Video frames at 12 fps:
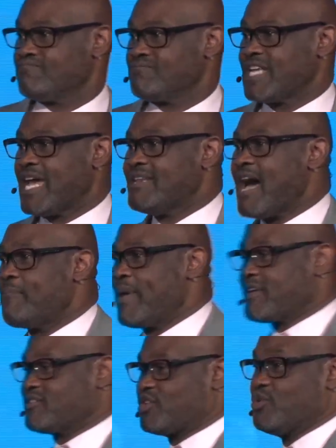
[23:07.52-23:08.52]
and not be
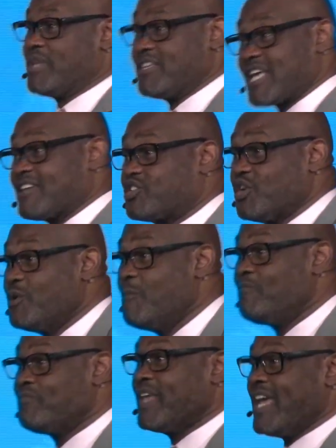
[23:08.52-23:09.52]
consumed. Is that you?
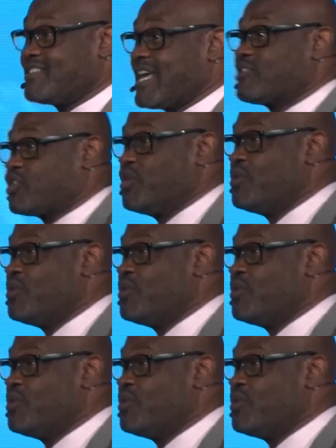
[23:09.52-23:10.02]
Is that you?